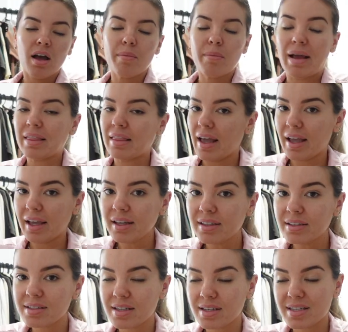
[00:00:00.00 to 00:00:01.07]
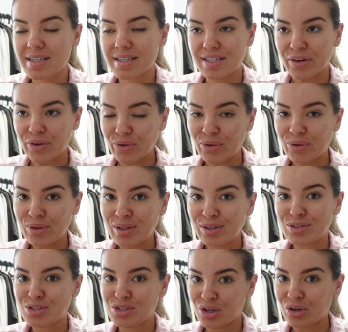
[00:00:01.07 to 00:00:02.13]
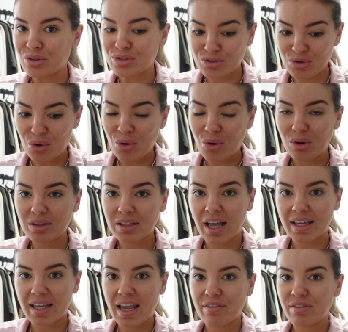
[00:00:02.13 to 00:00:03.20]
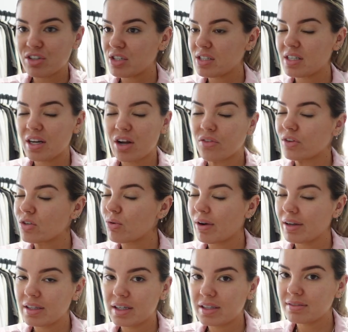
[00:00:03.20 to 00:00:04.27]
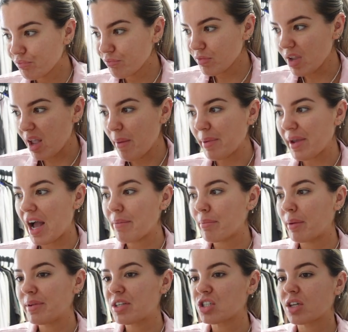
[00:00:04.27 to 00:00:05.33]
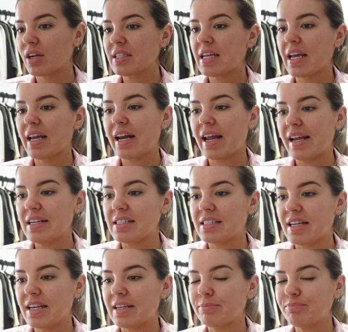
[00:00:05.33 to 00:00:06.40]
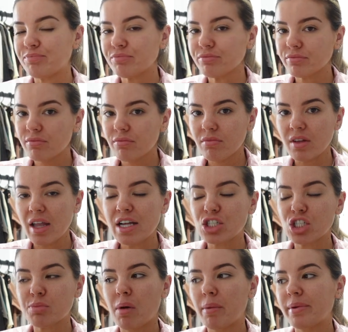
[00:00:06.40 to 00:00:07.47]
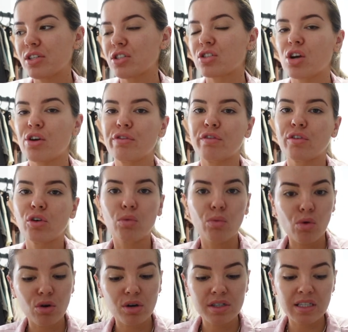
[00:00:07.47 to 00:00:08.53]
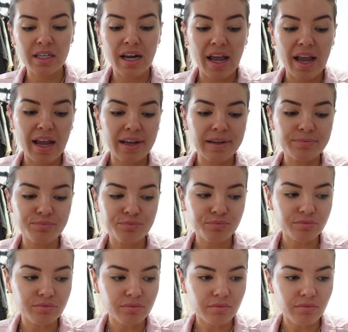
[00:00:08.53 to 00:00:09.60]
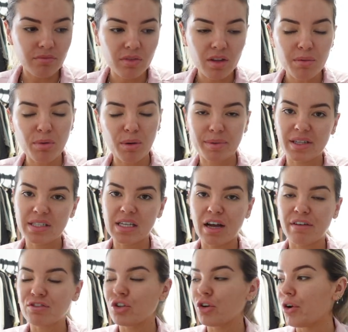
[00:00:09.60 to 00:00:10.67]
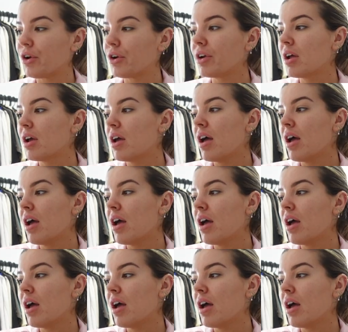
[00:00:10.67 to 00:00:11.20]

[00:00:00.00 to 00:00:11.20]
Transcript: My legs are still so sore, like even just sitting on the toilet. But yeah, I'm probably just going to take it easy and just probably just go for a walk today, probably this afternoon